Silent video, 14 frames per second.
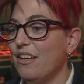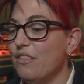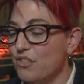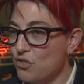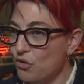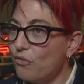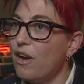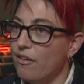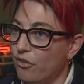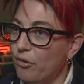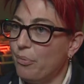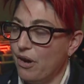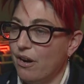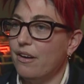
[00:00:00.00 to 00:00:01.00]
The
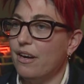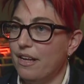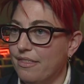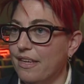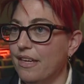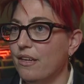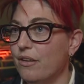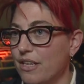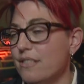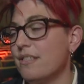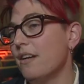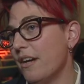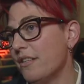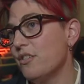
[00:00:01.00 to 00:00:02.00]
survival part, I think,
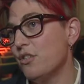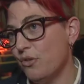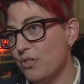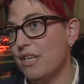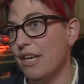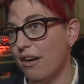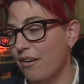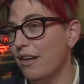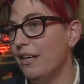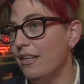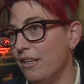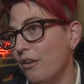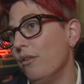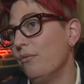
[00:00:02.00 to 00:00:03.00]
is not so
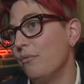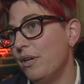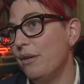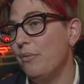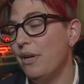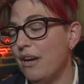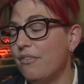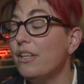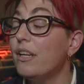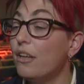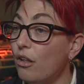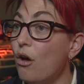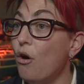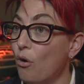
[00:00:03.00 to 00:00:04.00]
scary. You know, we have a
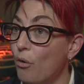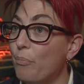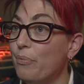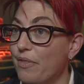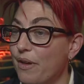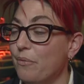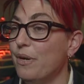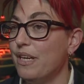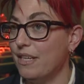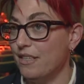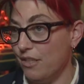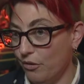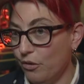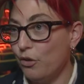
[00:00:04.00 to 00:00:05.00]
little hope that we
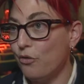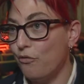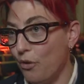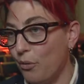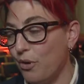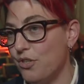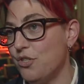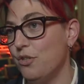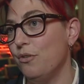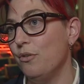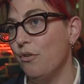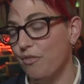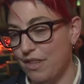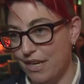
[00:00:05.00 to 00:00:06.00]
can, you know, look forward
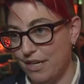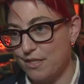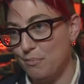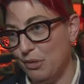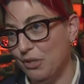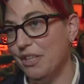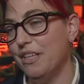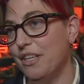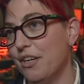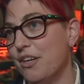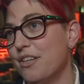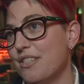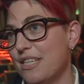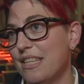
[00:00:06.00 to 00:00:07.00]
to over the next million
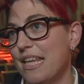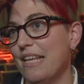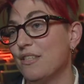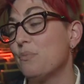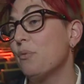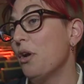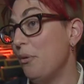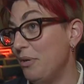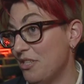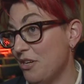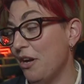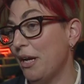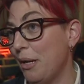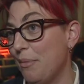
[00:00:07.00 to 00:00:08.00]
years, and that's what I'll be
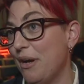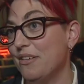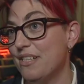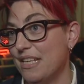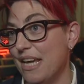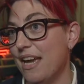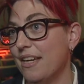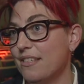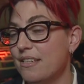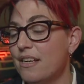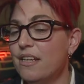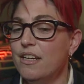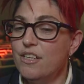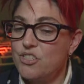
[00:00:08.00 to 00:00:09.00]
talking about today,
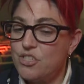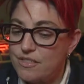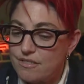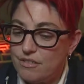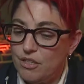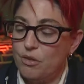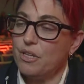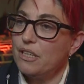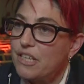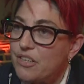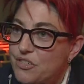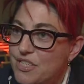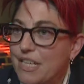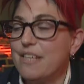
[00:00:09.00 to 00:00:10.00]
is just, you know, a
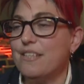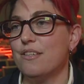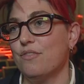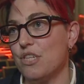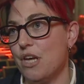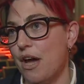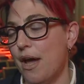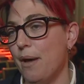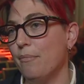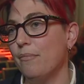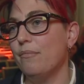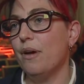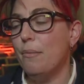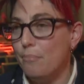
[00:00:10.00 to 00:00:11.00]
little slice of
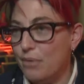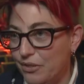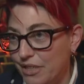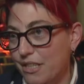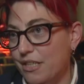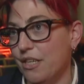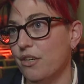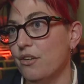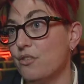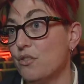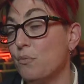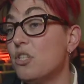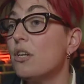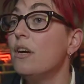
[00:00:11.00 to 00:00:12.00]
time, a million
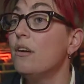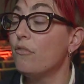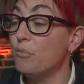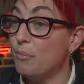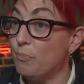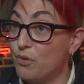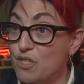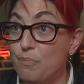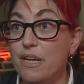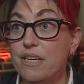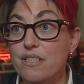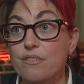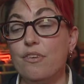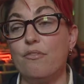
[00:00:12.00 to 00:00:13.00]
years, which from the
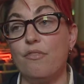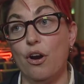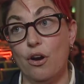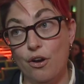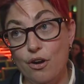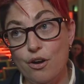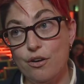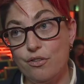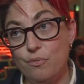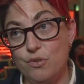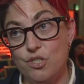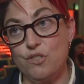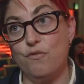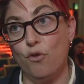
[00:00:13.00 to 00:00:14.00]
perspective of our Earth,
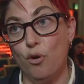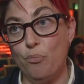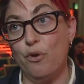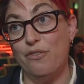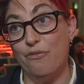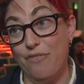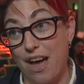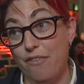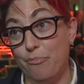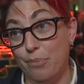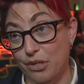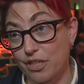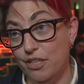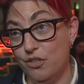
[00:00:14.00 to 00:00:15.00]
which is
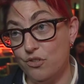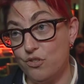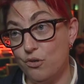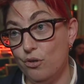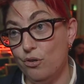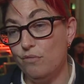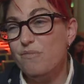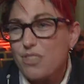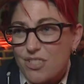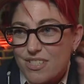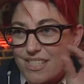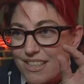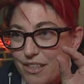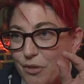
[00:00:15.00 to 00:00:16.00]
4.5 billion years old, it's
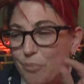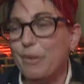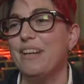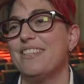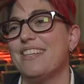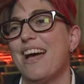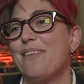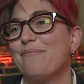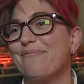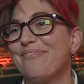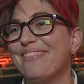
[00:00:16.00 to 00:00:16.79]
just a little bit of time.